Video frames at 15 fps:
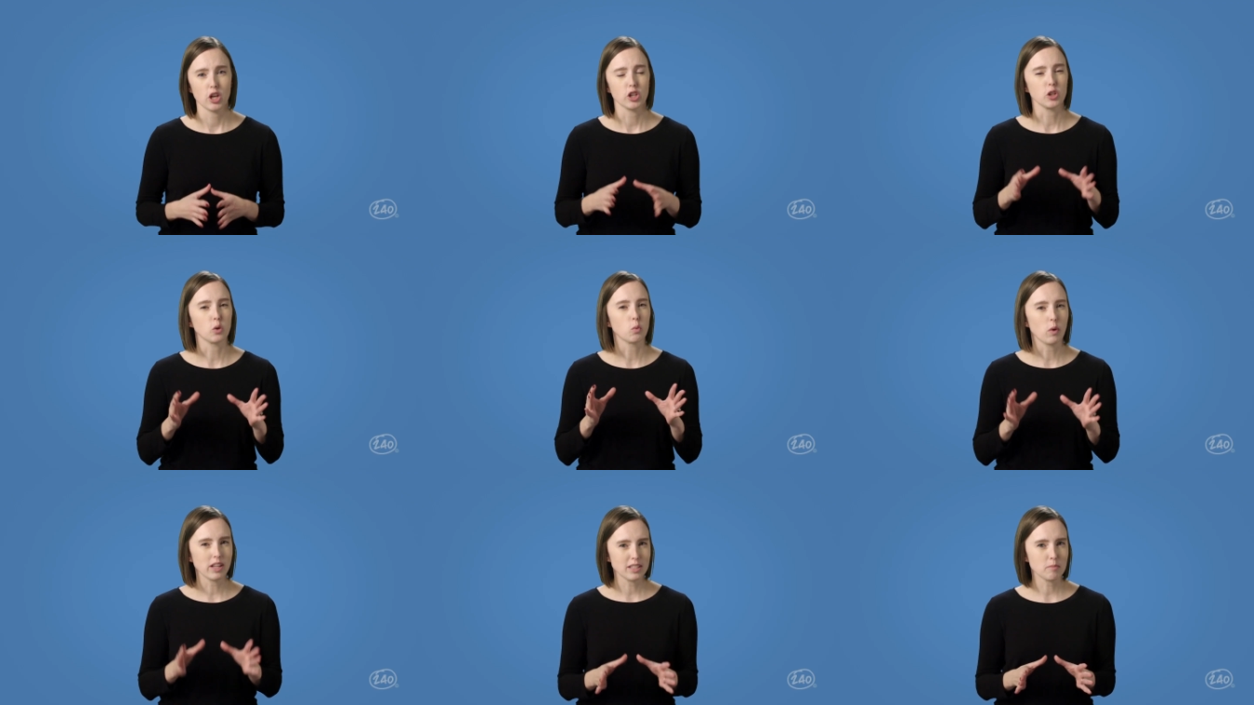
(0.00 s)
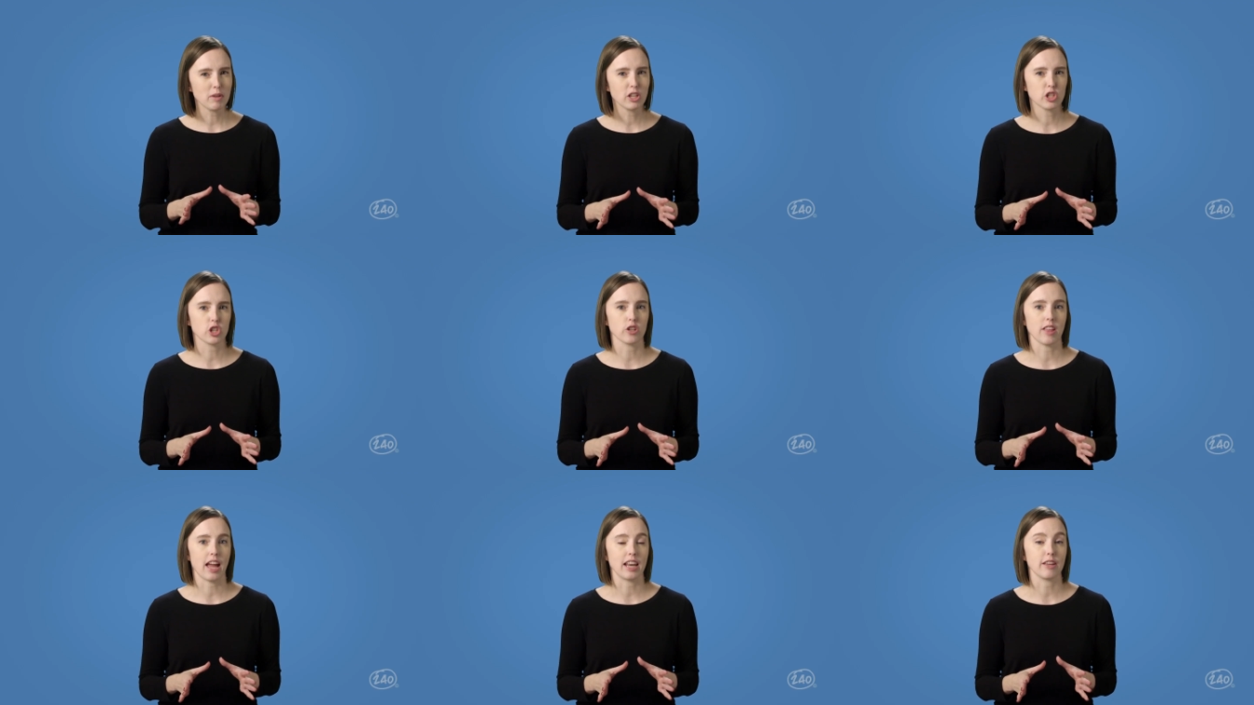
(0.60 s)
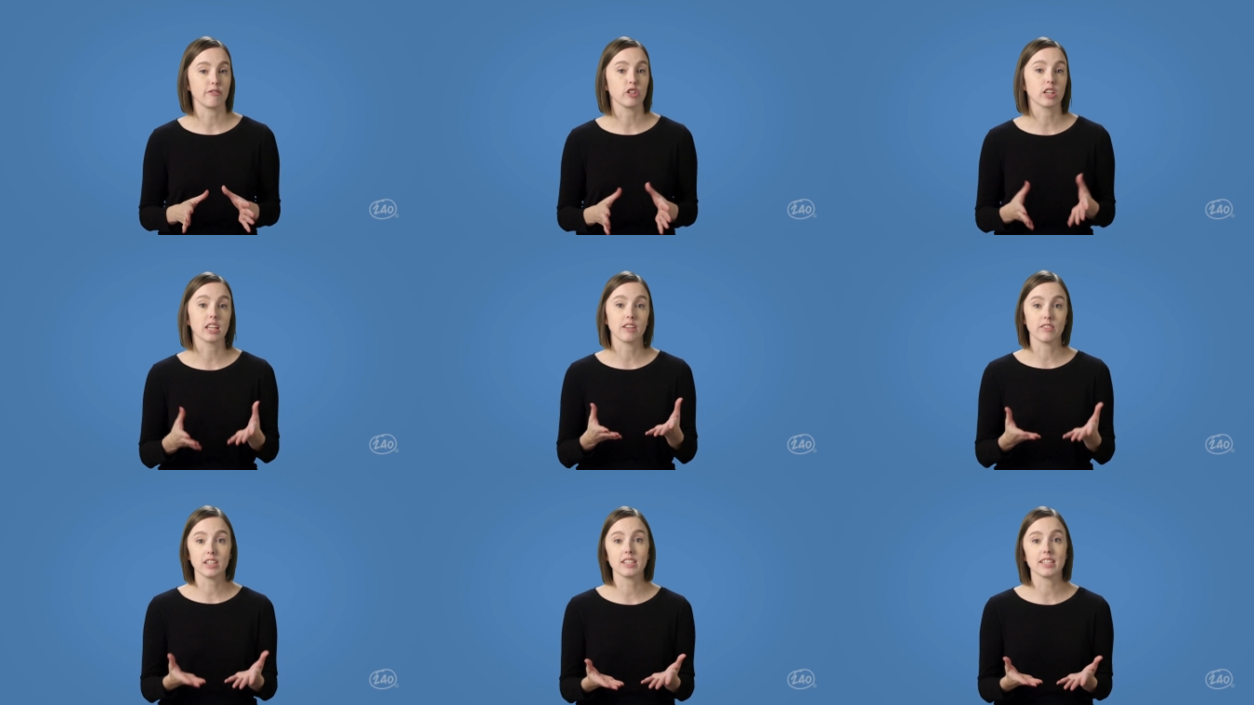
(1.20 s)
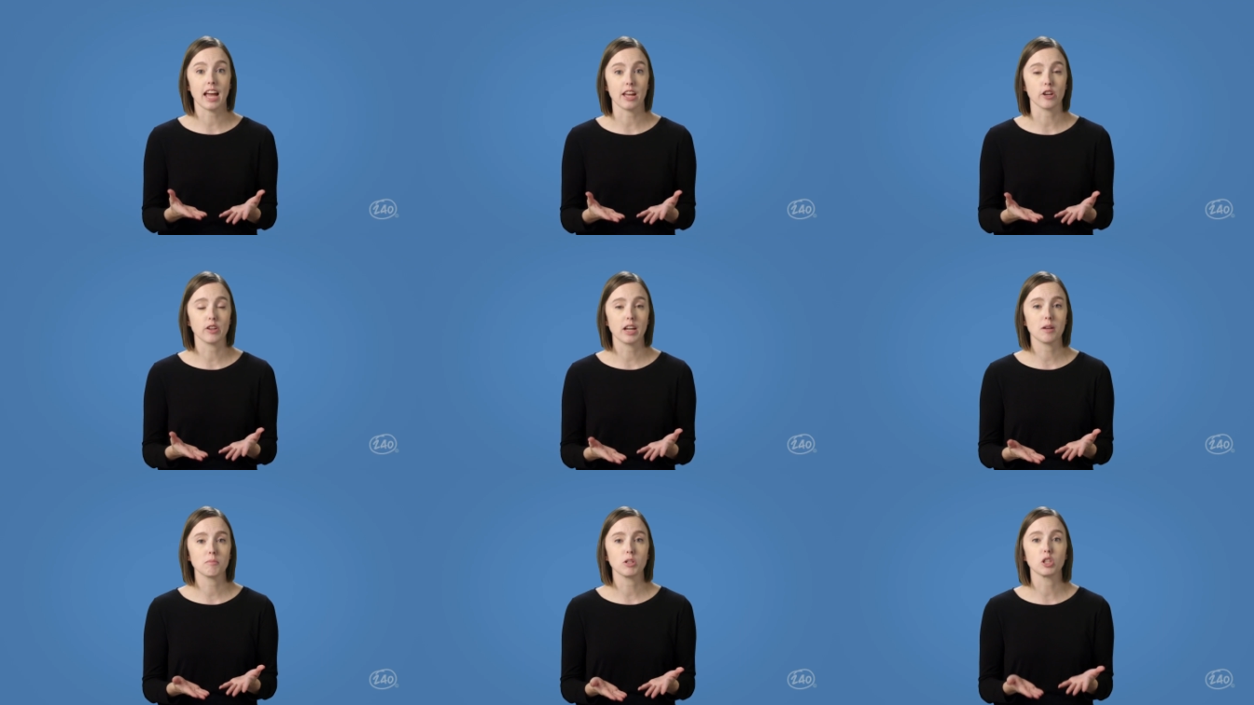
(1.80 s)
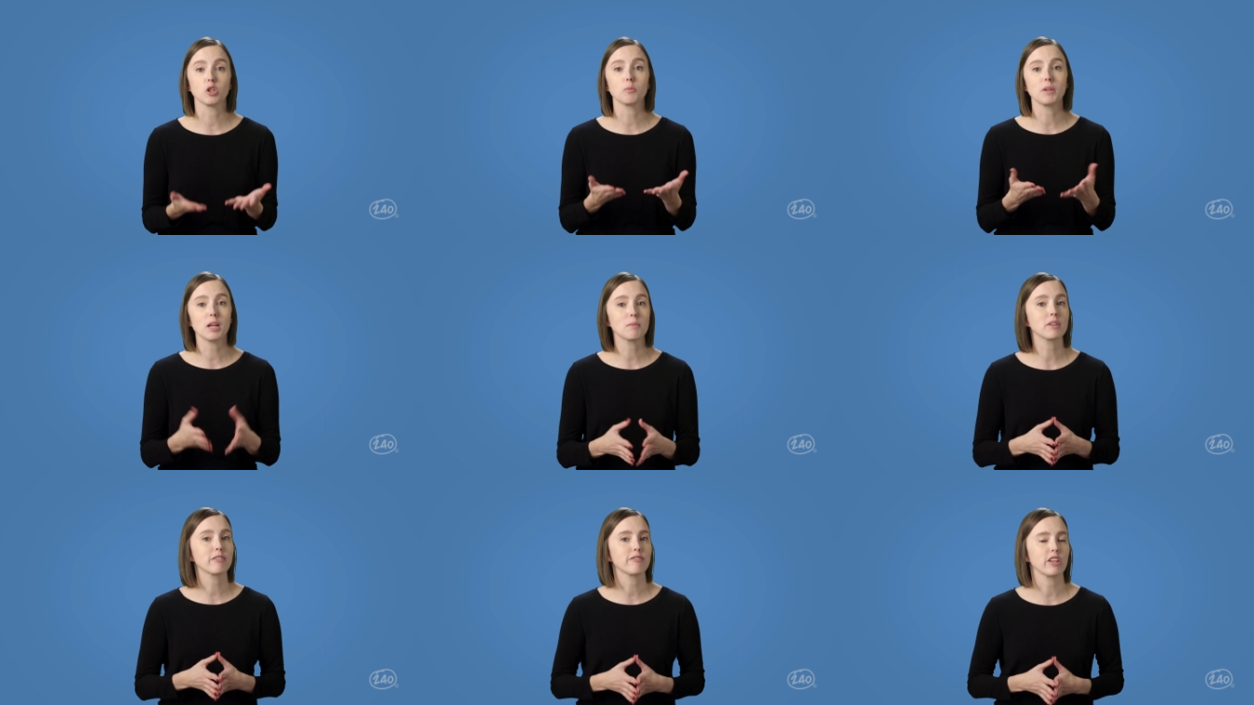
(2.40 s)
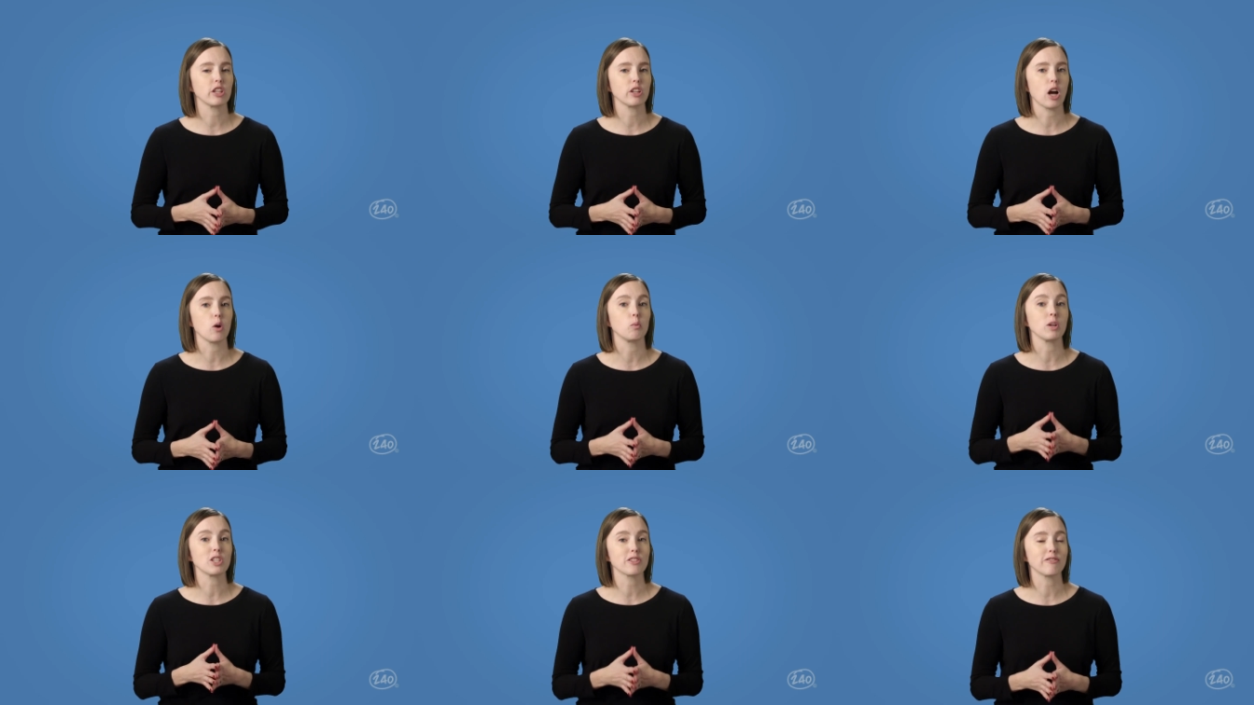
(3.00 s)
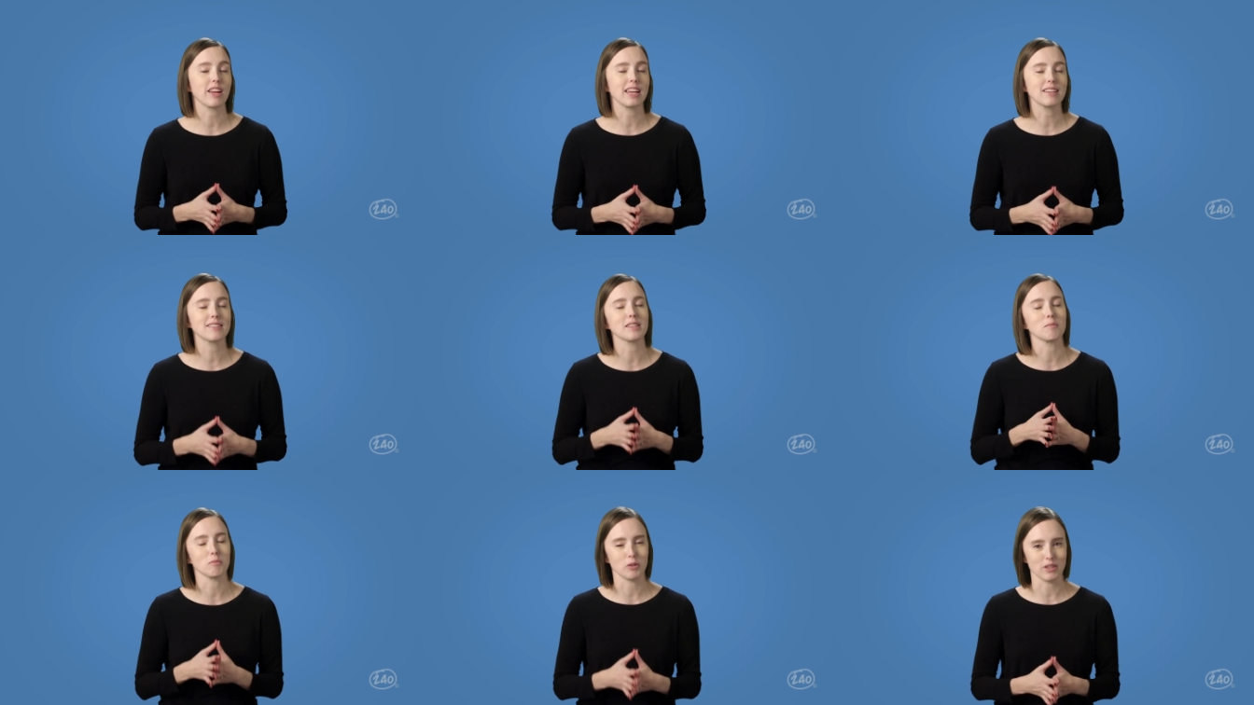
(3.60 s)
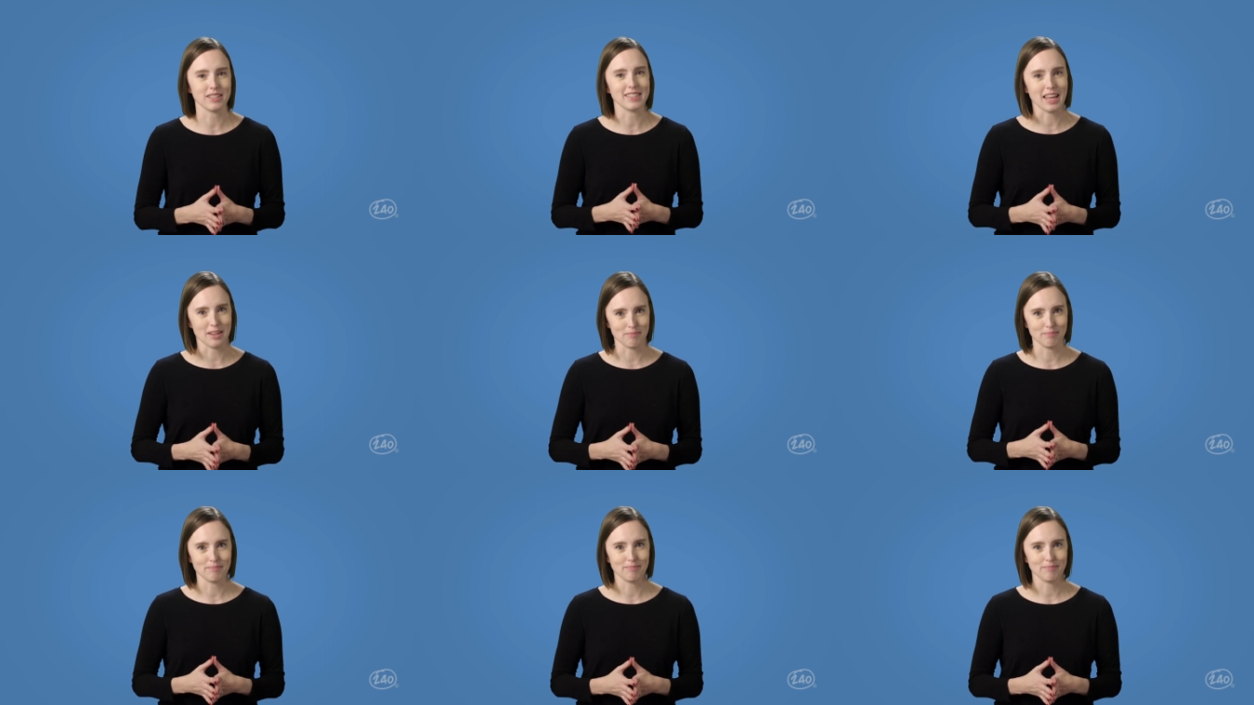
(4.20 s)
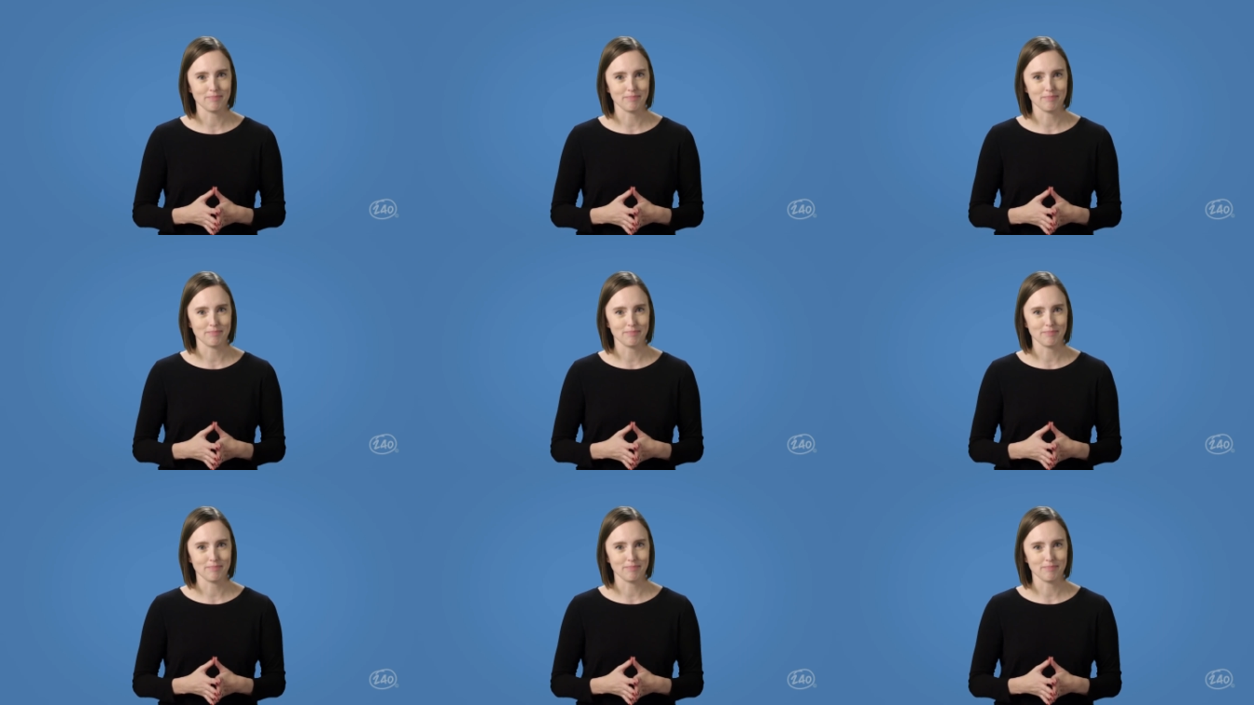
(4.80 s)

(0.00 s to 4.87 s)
You'll want to make sure that if you're given a diagram, you'll be able to figure out which phase the Moon is in.